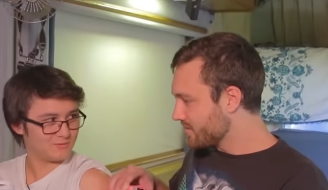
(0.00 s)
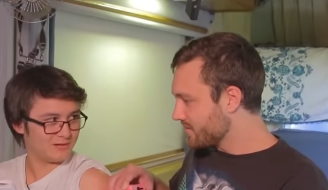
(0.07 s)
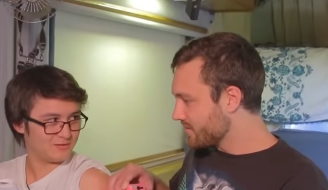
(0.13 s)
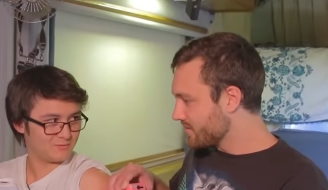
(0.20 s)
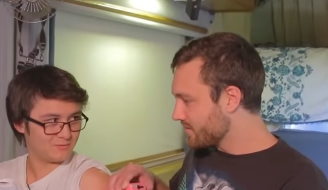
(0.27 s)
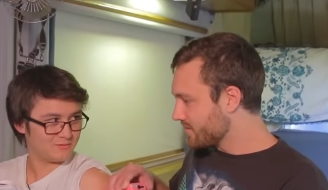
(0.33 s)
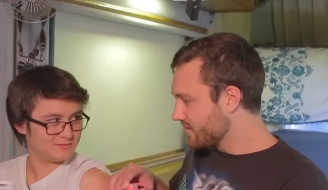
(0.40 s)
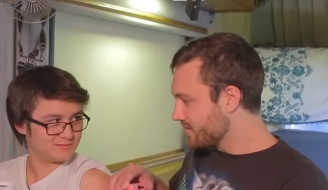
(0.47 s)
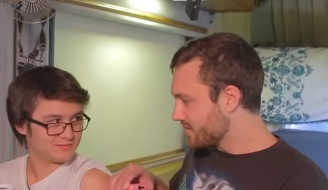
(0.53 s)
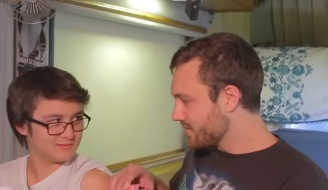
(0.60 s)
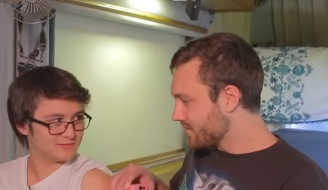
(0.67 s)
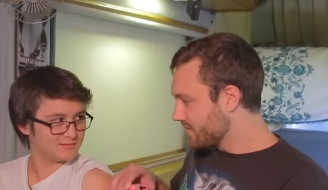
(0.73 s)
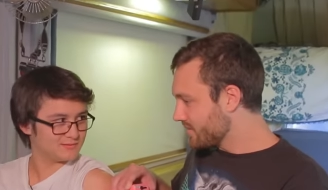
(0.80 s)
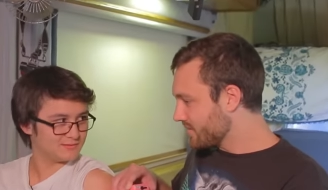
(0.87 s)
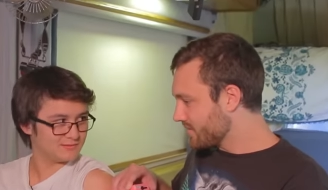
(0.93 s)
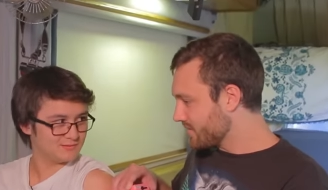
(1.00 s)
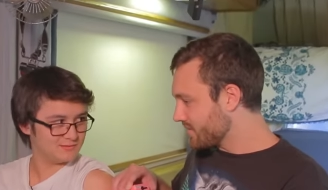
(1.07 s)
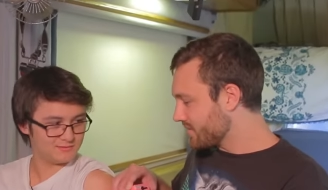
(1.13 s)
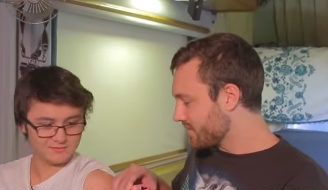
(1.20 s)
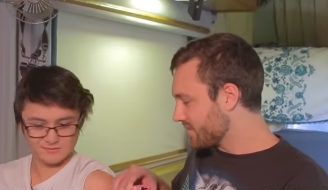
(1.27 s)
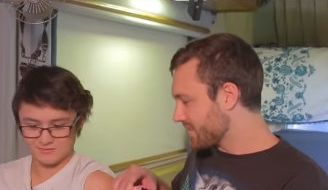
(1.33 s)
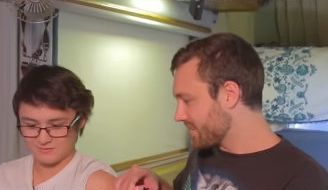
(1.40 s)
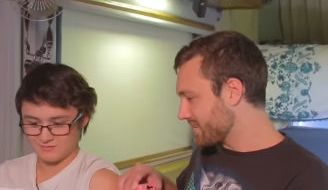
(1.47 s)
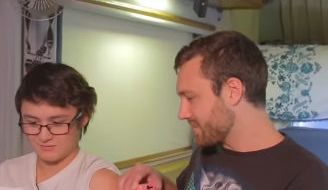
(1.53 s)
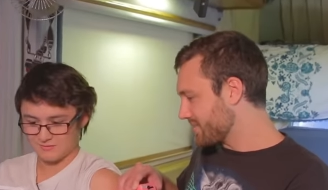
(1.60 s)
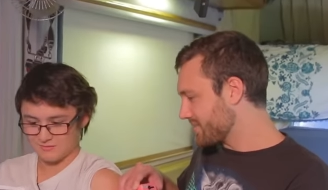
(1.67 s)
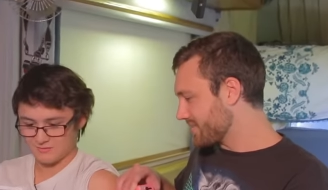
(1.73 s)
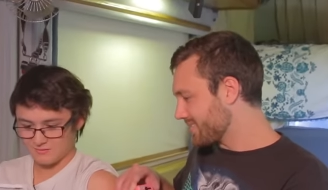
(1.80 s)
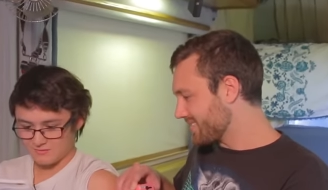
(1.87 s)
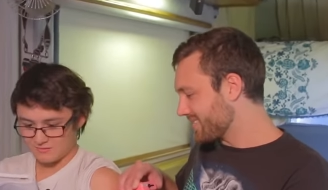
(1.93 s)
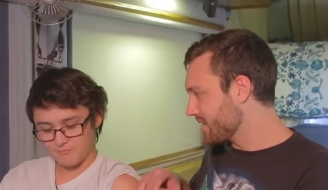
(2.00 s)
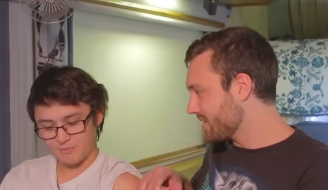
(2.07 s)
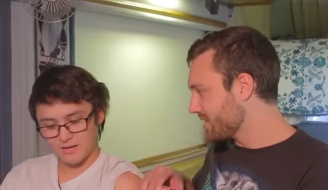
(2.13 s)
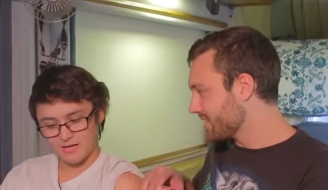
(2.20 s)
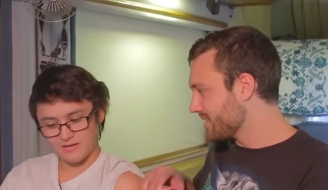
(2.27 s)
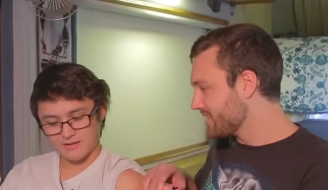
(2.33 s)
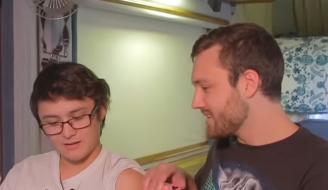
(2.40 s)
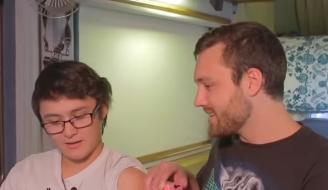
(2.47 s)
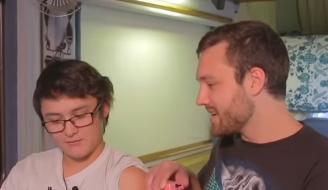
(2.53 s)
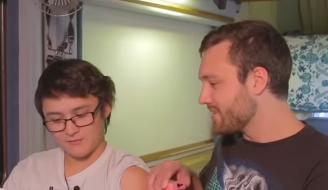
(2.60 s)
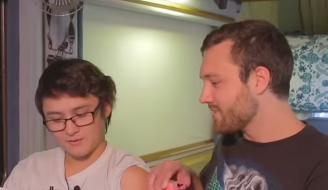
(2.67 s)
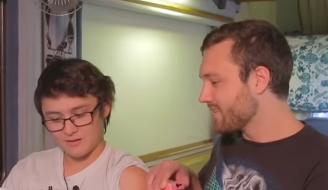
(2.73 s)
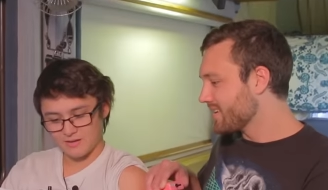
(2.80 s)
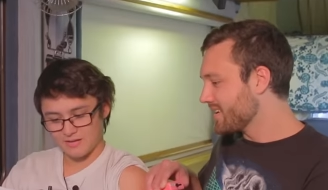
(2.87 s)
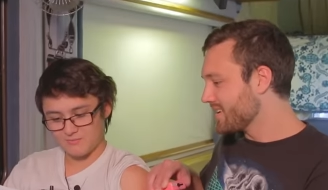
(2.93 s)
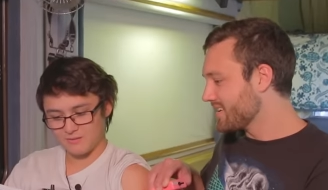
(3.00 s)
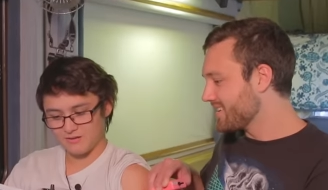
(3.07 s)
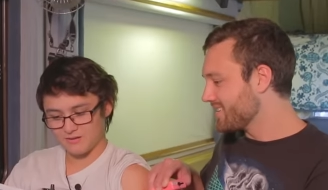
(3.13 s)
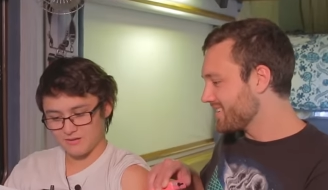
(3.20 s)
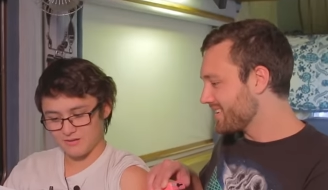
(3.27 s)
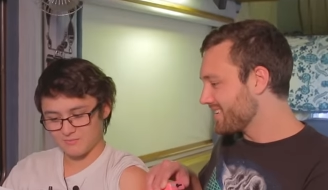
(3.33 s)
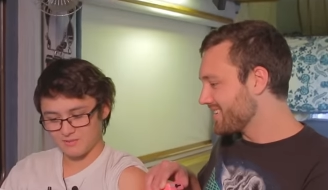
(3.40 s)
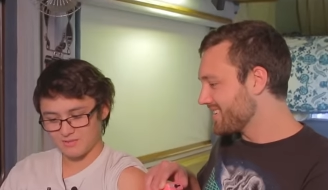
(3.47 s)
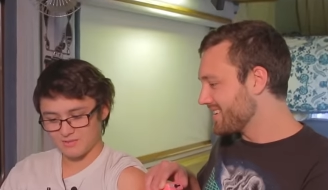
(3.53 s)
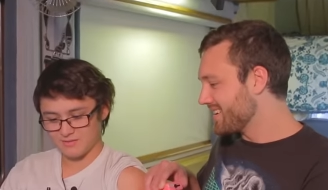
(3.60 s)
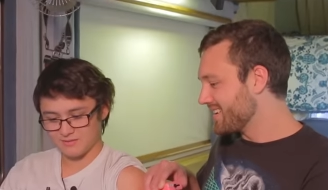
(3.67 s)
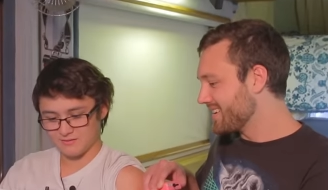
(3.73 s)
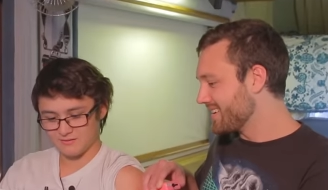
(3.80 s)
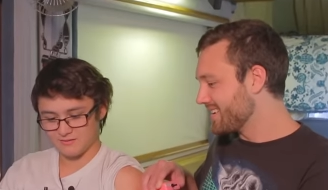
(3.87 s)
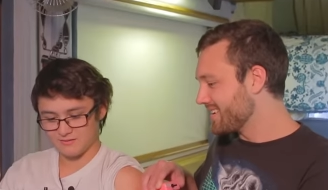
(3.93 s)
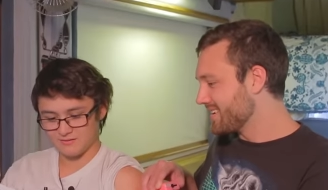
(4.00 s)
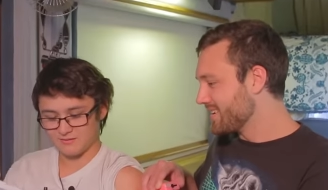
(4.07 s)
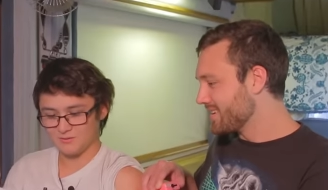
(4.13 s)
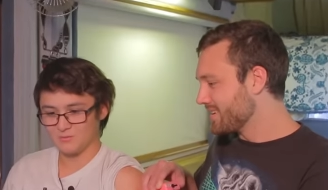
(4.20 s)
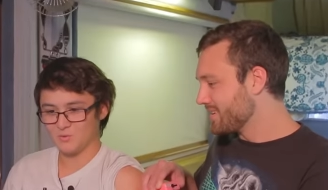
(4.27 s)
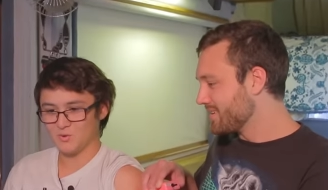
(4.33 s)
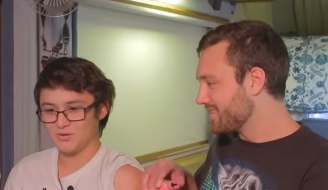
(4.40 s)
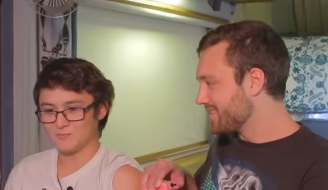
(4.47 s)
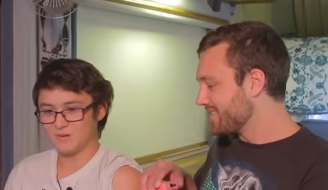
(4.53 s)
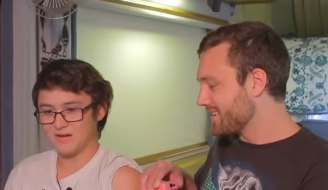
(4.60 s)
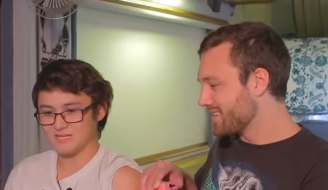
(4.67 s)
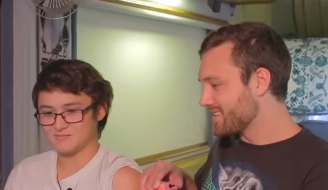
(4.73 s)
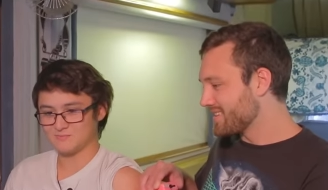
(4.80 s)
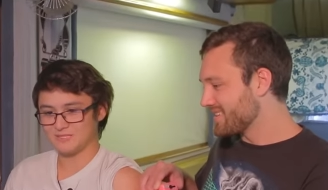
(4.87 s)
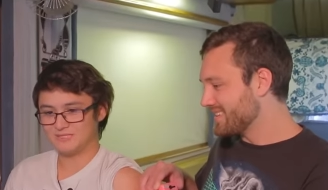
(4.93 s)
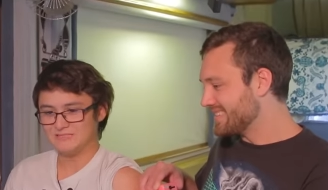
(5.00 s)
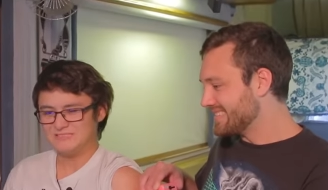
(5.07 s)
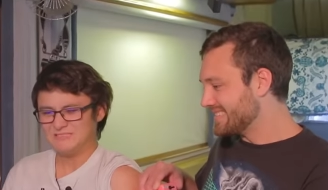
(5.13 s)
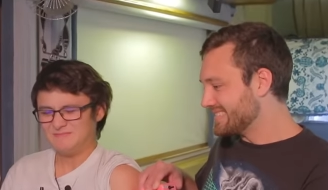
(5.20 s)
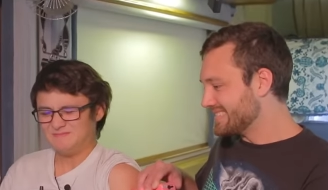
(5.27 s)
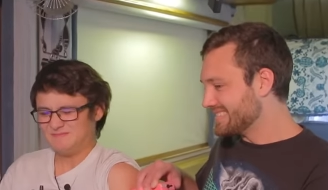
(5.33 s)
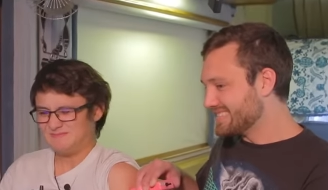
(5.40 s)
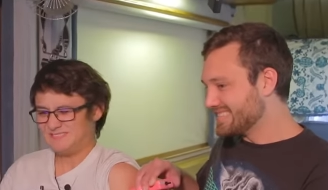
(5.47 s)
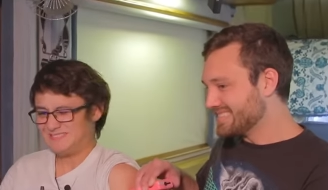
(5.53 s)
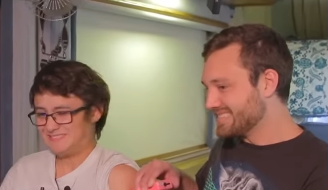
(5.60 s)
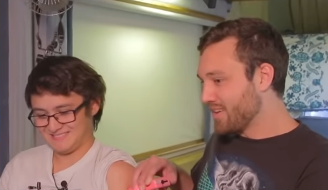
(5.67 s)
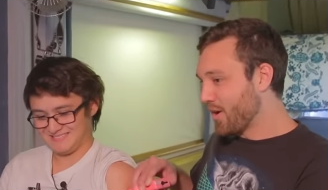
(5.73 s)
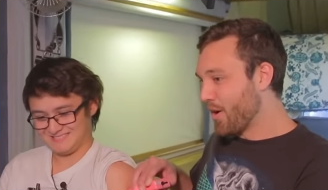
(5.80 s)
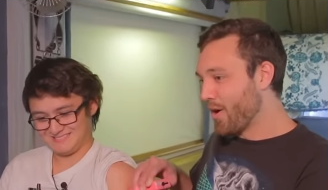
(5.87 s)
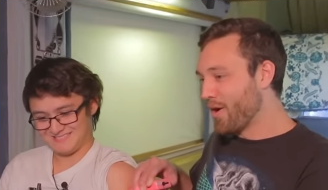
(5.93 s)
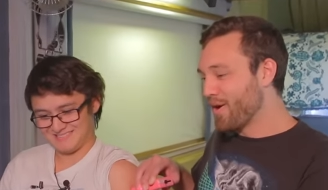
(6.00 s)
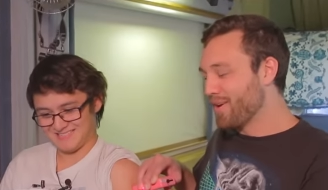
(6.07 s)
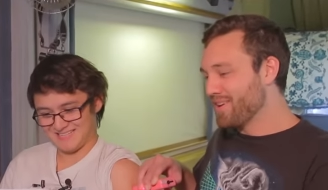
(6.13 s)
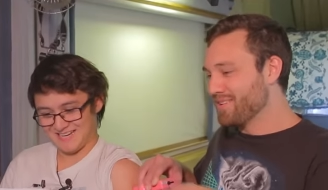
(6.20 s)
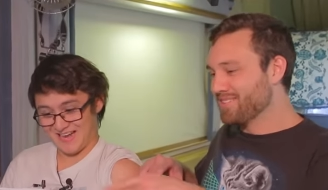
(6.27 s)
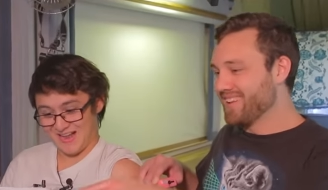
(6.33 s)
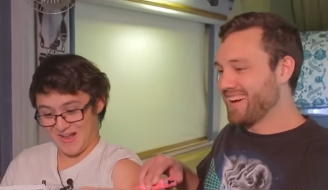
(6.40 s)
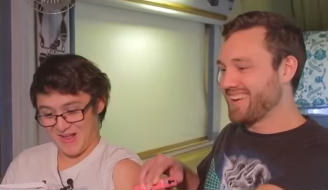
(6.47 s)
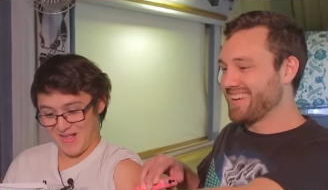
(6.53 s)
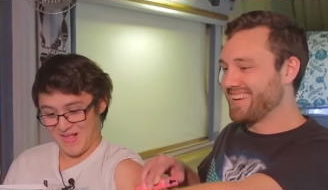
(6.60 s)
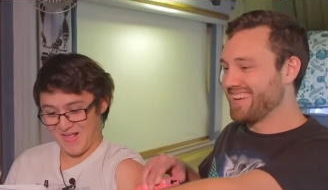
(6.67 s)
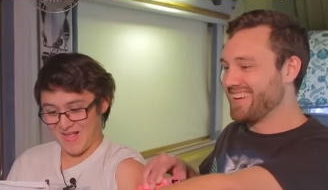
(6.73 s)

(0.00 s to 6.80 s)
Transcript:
Speaker 1: write words too good, do you? By never Emmy nominated William Osman.
Speaker 2: Oh, you lucky.